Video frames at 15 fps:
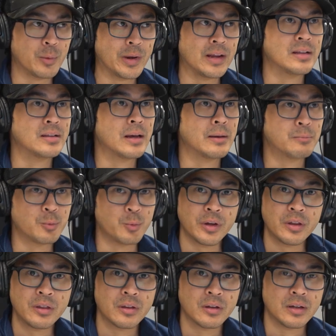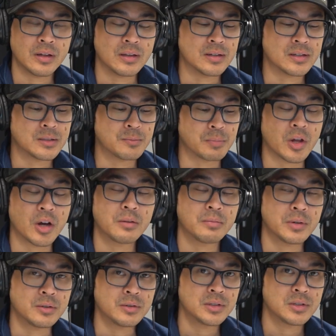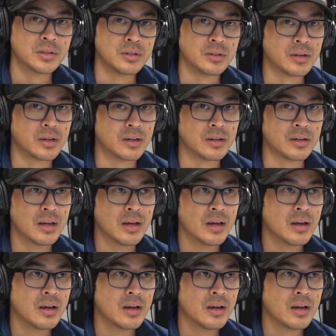in depth with in this blog post, you can